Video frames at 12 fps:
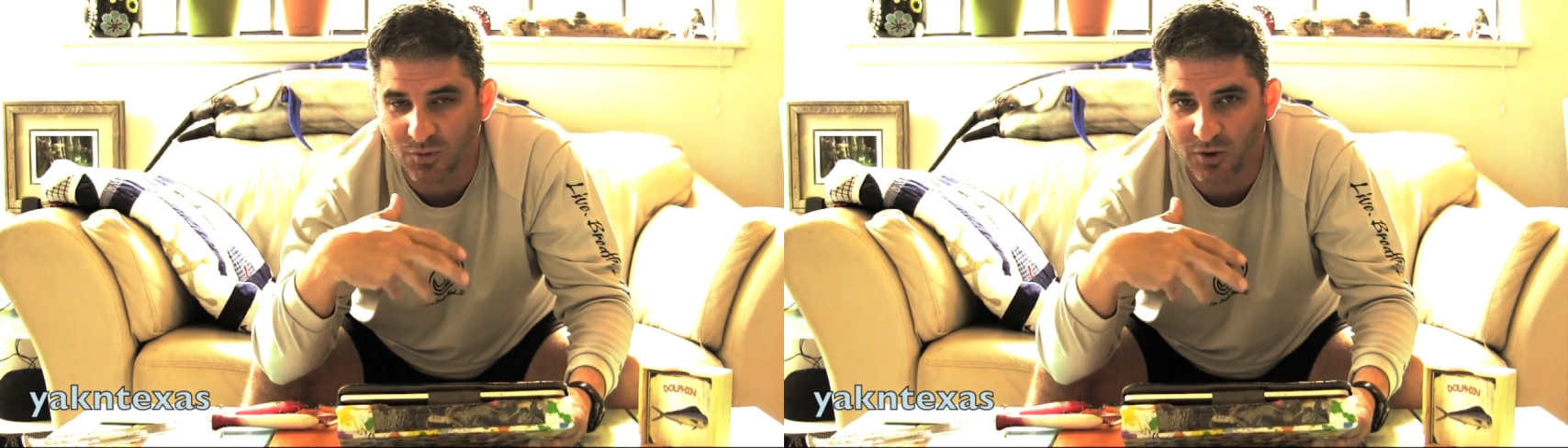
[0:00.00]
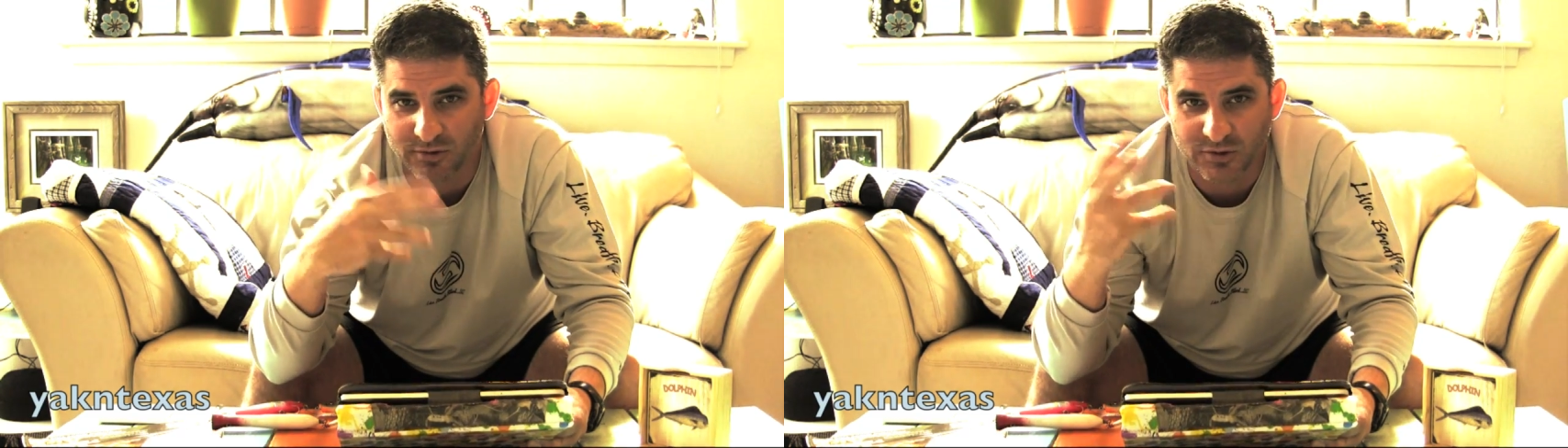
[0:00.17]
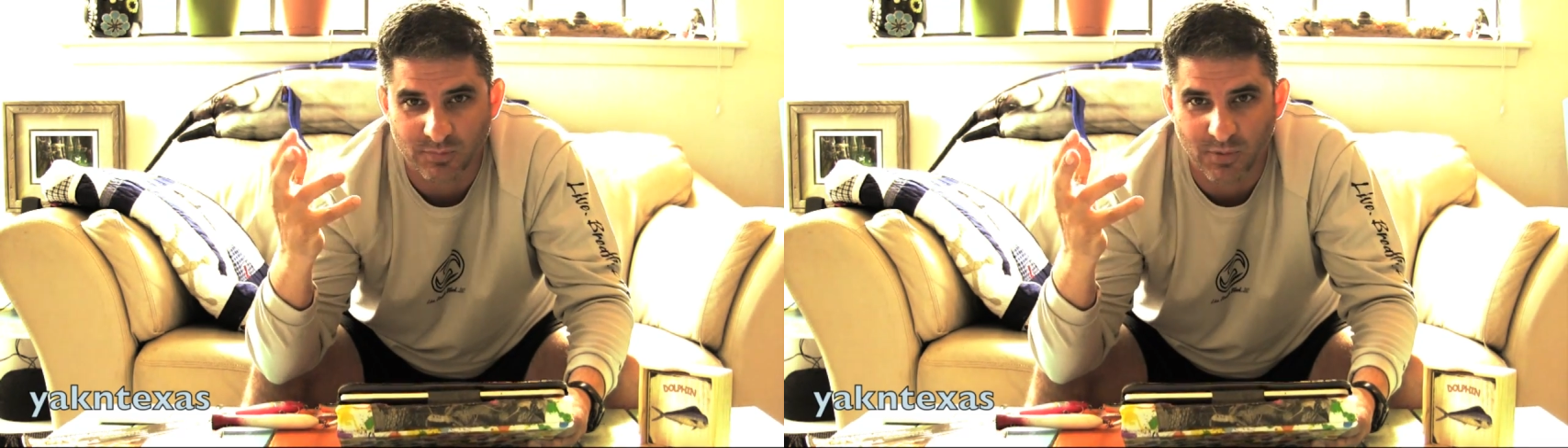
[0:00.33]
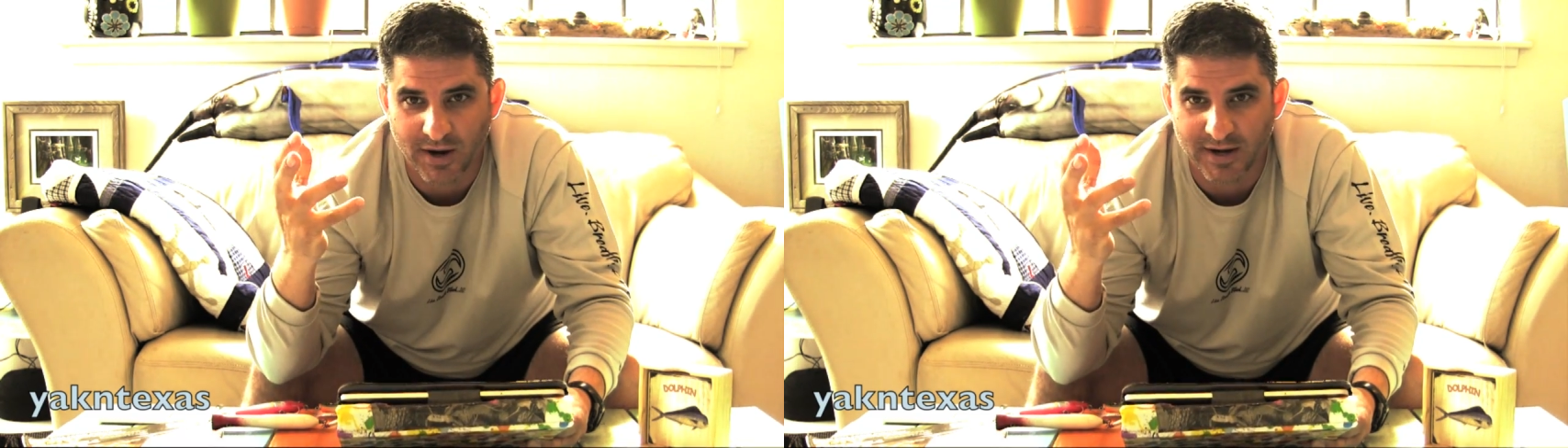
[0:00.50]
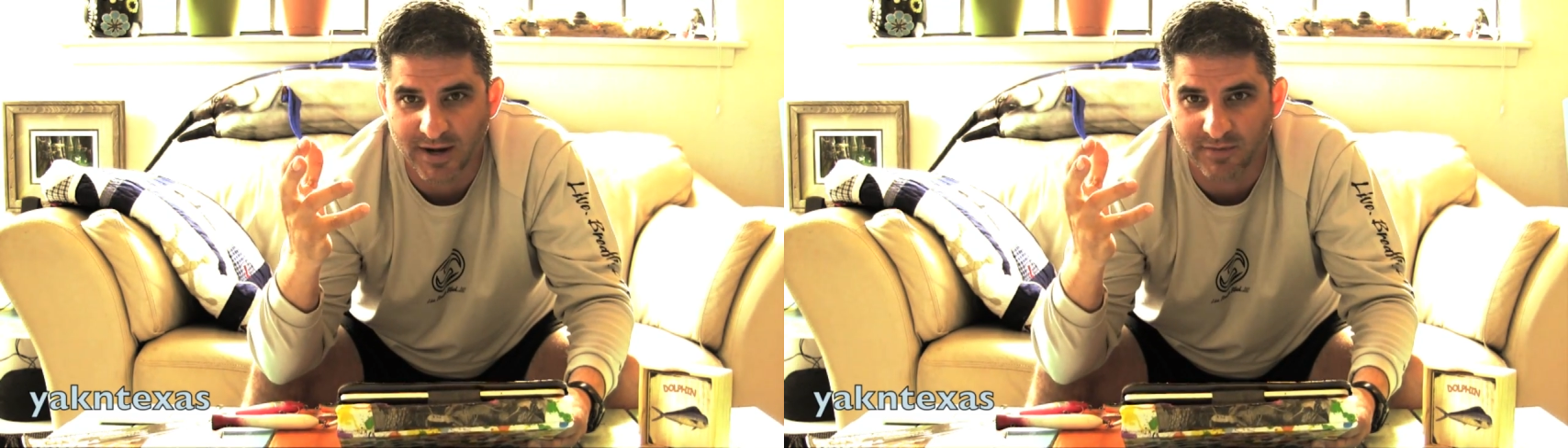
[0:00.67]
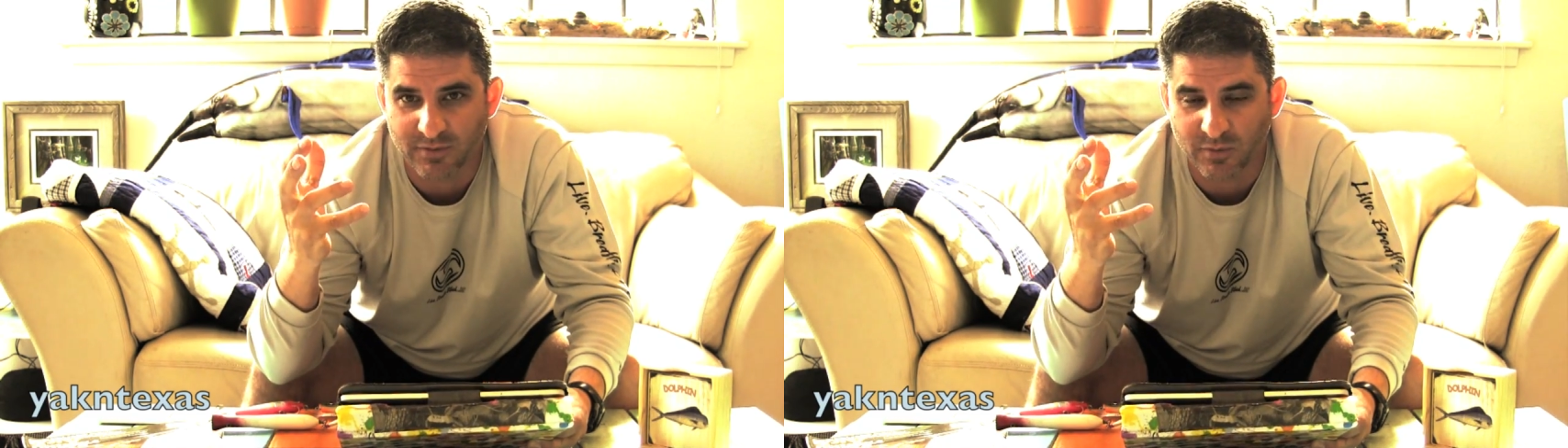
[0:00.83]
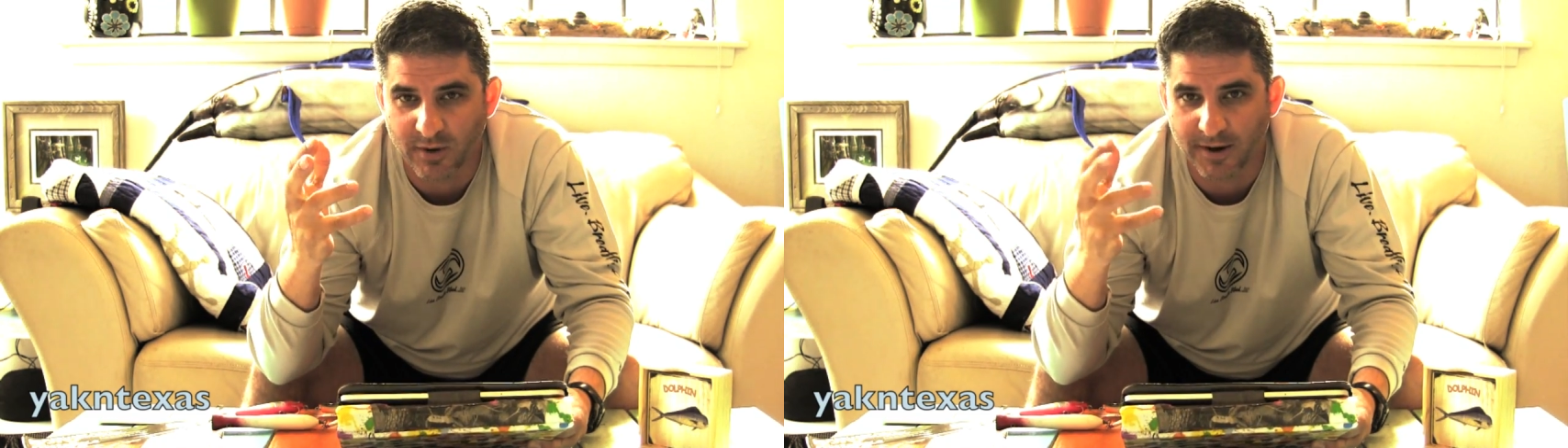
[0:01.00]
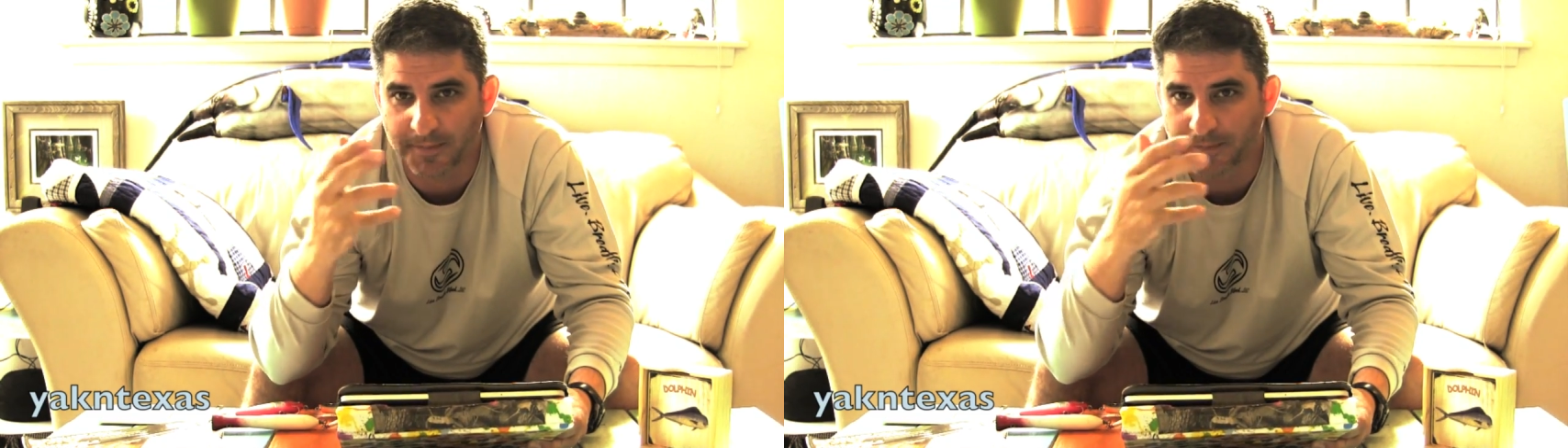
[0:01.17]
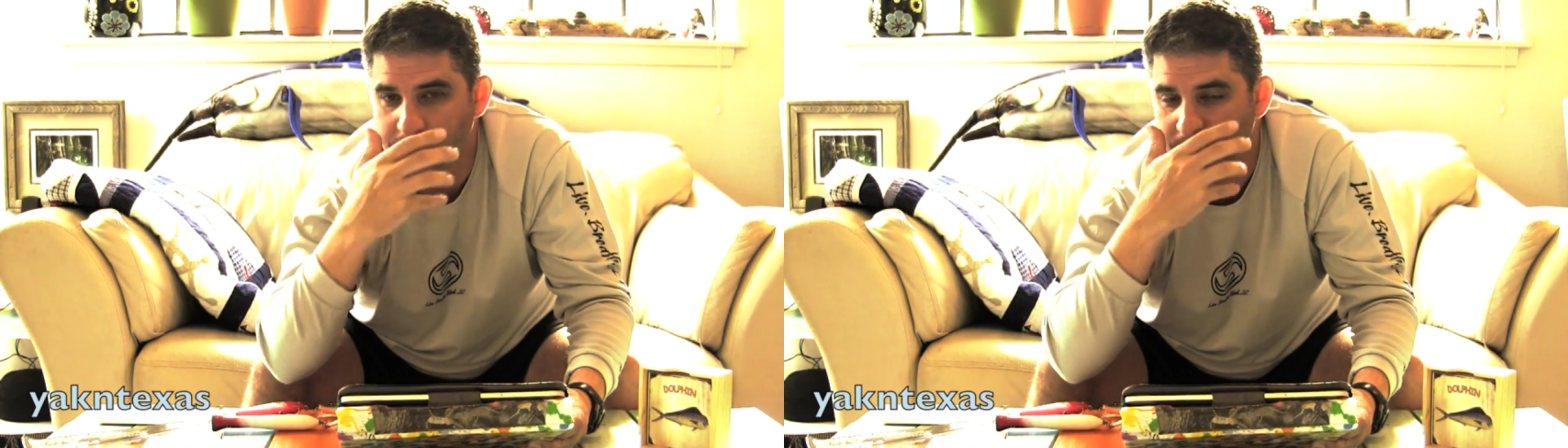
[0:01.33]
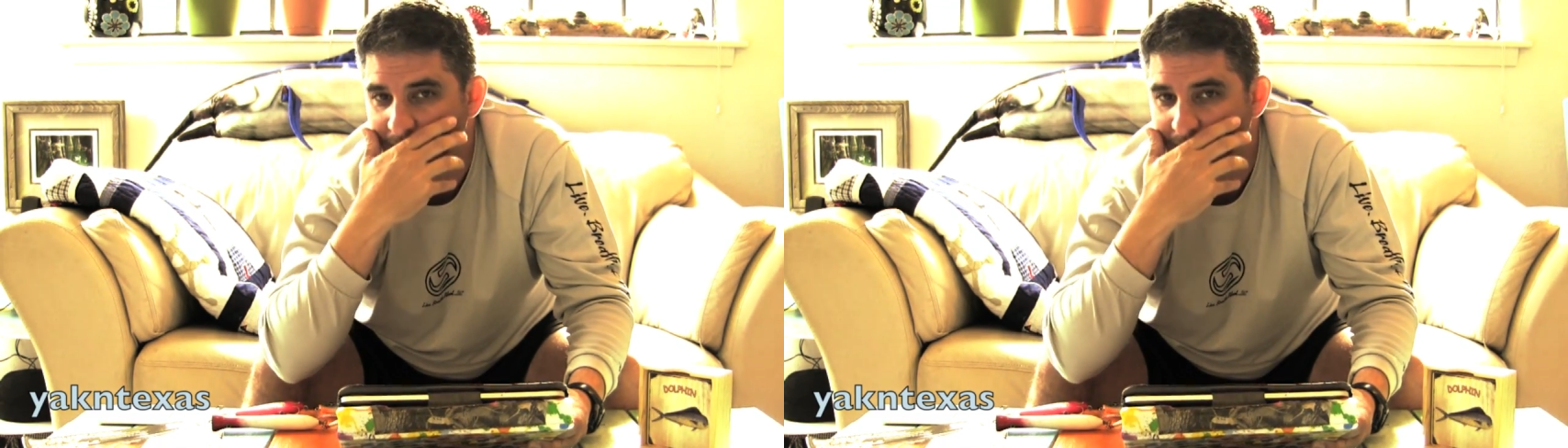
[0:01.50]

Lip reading: water spraying everywhere.